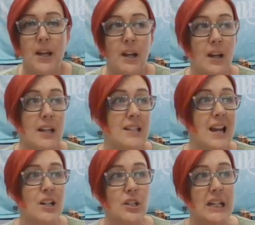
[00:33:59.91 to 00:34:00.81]
it's
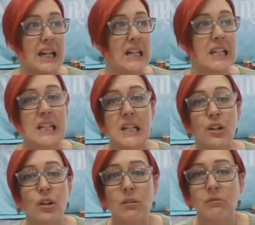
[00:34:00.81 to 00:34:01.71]
actually any
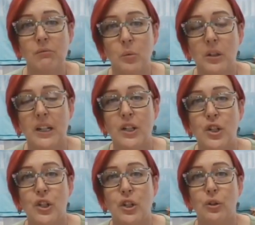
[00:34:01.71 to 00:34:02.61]
tier will
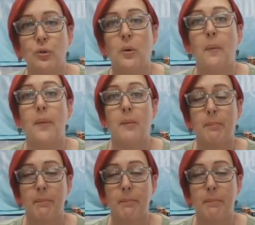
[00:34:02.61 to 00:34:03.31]
get you the